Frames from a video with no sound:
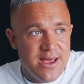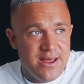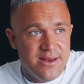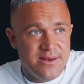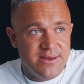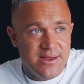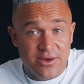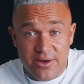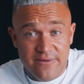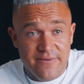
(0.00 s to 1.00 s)
and it
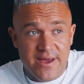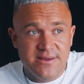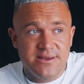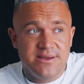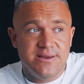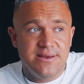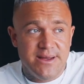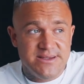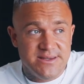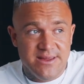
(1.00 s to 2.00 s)
got infected.
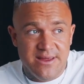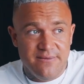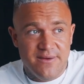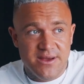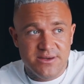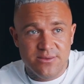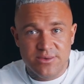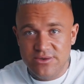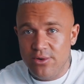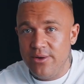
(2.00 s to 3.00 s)
Basically the infection
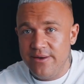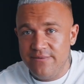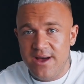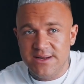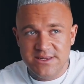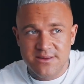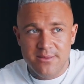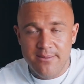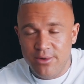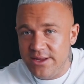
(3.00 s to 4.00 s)
was growing faster than
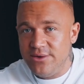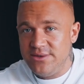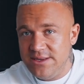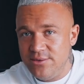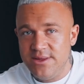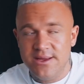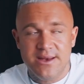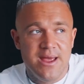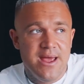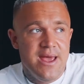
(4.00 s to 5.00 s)
my body could deal with it,
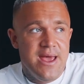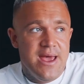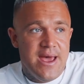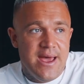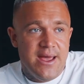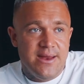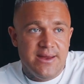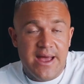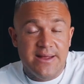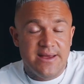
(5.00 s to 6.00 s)
and
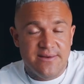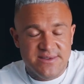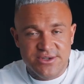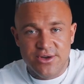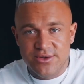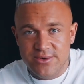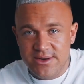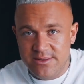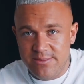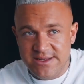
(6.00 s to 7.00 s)
it had to have surgery
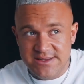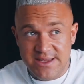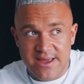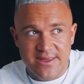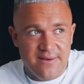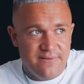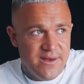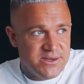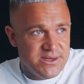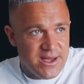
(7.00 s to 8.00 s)
to basically get the
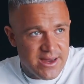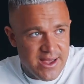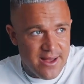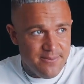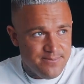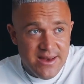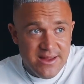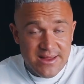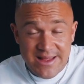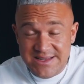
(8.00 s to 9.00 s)
infection cut out. Then
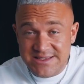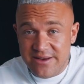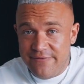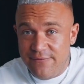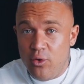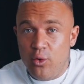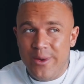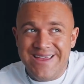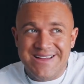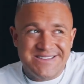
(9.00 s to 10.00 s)
in less than 4
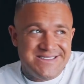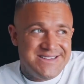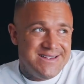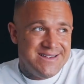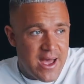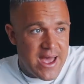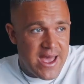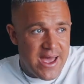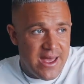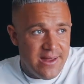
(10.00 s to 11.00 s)
weeks, I
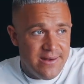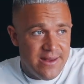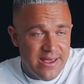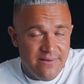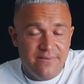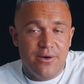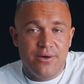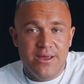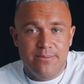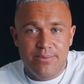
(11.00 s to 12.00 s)
had a
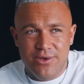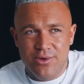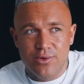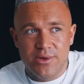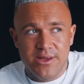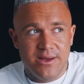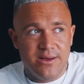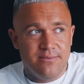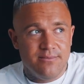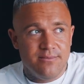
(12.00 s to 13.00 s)
very peculiar